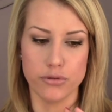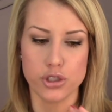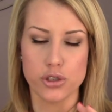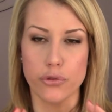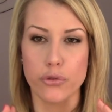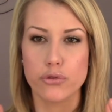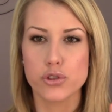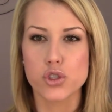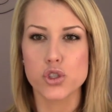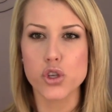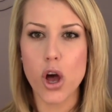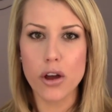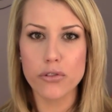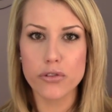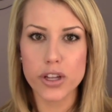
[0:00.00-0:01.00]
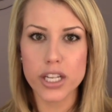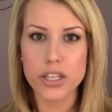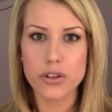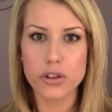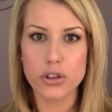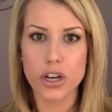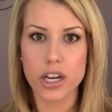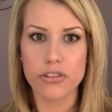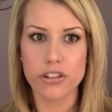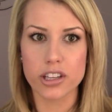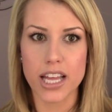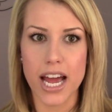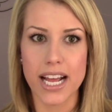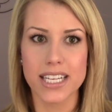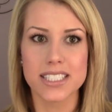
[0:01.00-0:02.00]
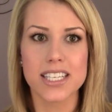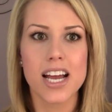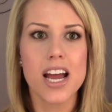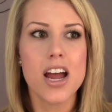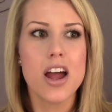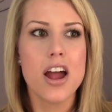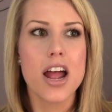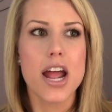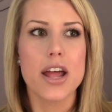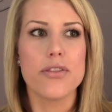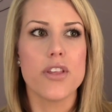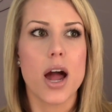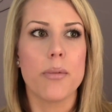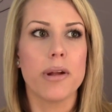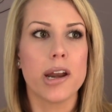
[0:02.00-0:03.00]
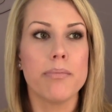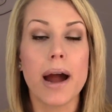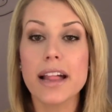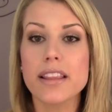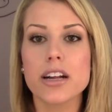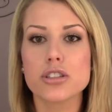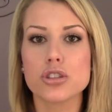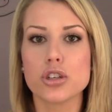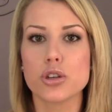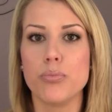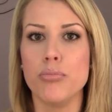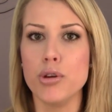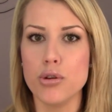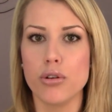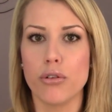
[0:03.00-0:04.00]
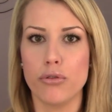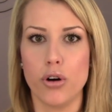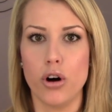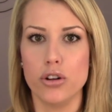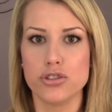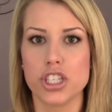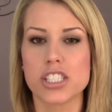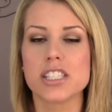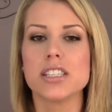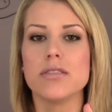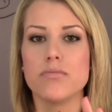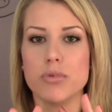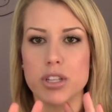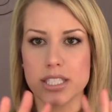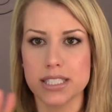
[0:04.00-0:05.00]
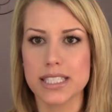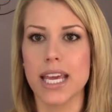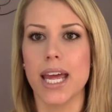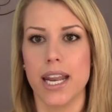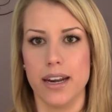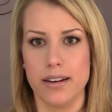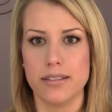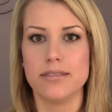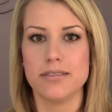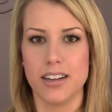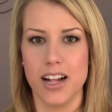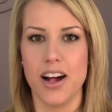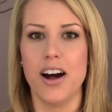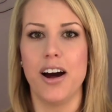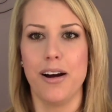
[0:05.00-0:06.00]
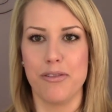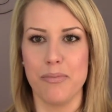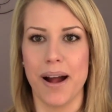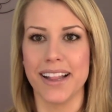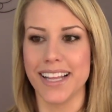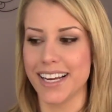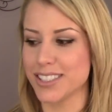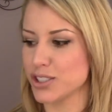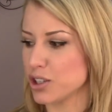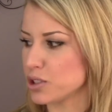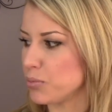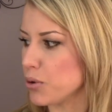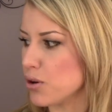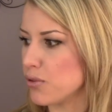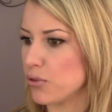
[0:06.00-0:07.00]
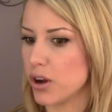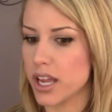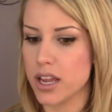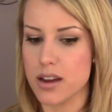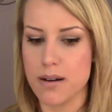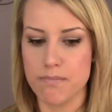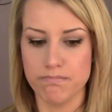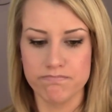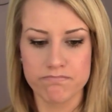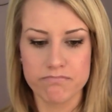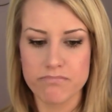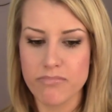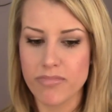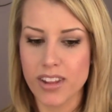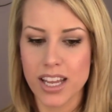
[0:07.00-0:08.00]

of soften the look of your legs. I mean, my legs looked beautiful. Just the skin of my legs looked beautiful. Um,